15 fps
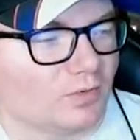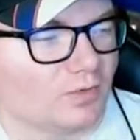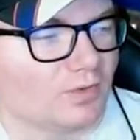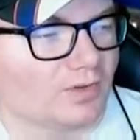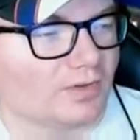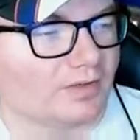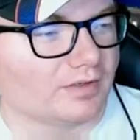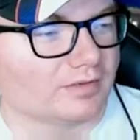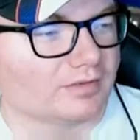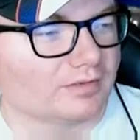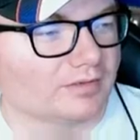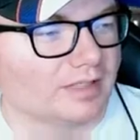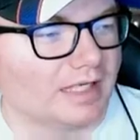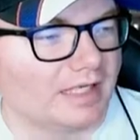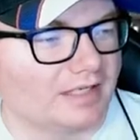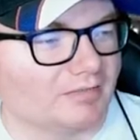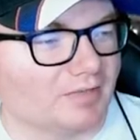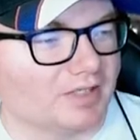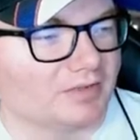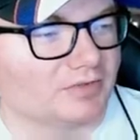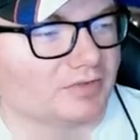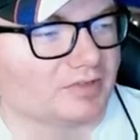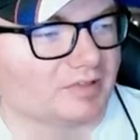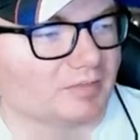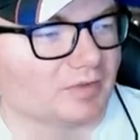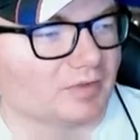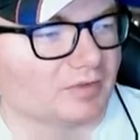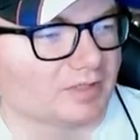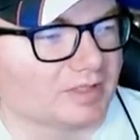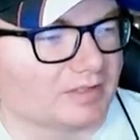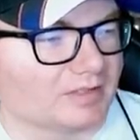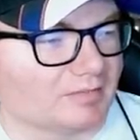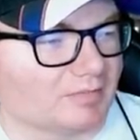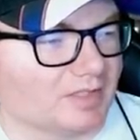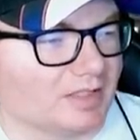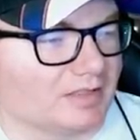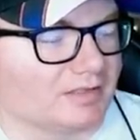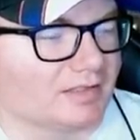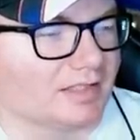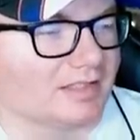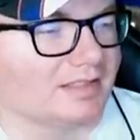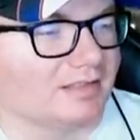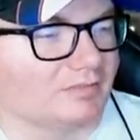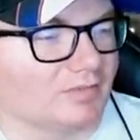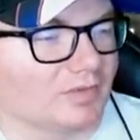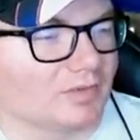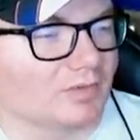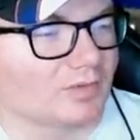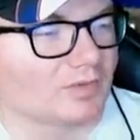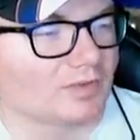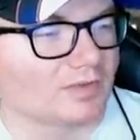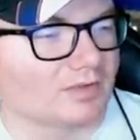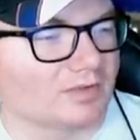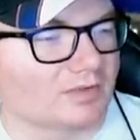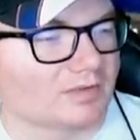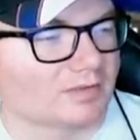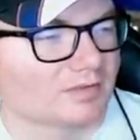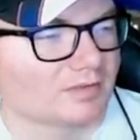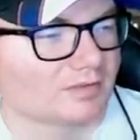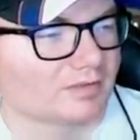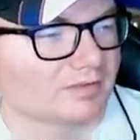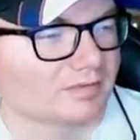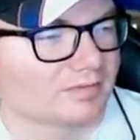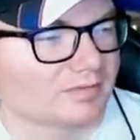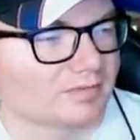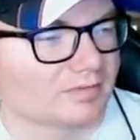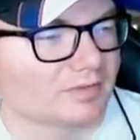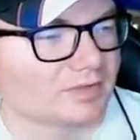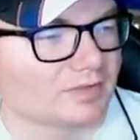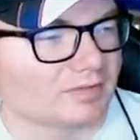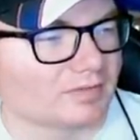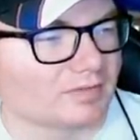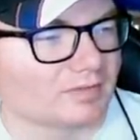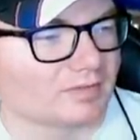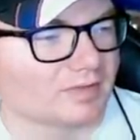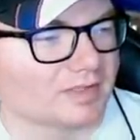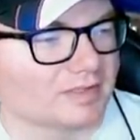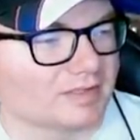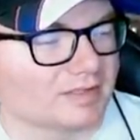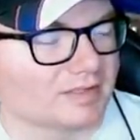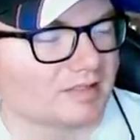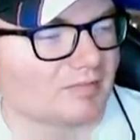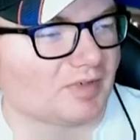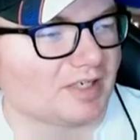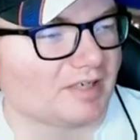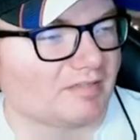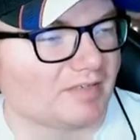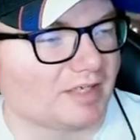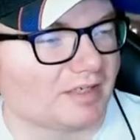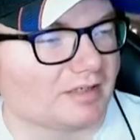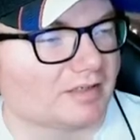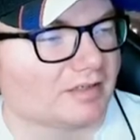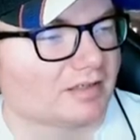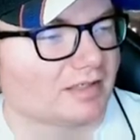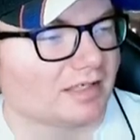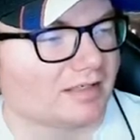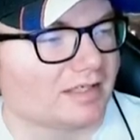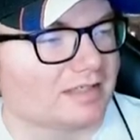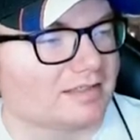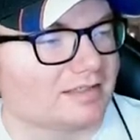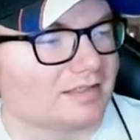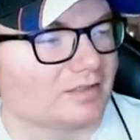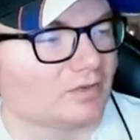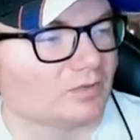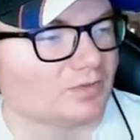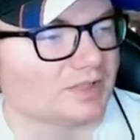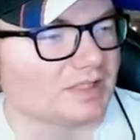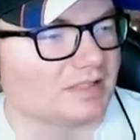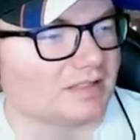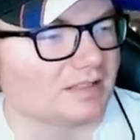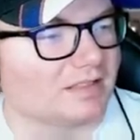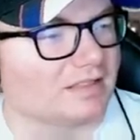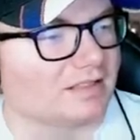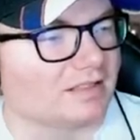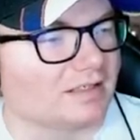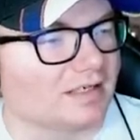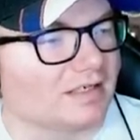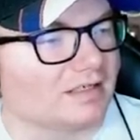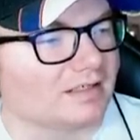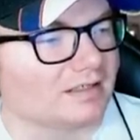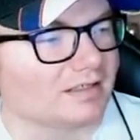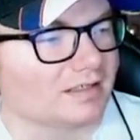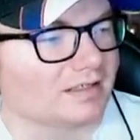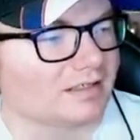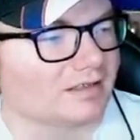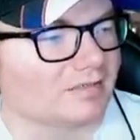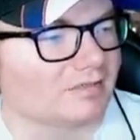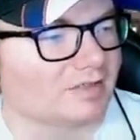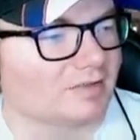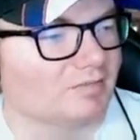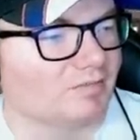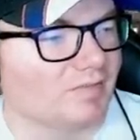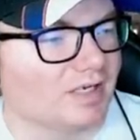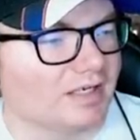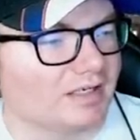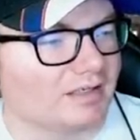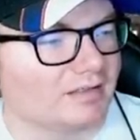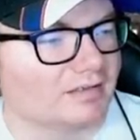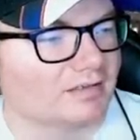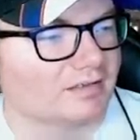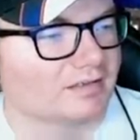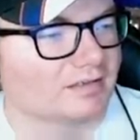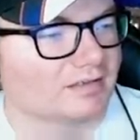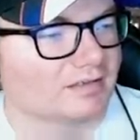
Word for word: or end my stream early some nights and then record the rest of the time I have there. Like that's the only thing that I can think of that might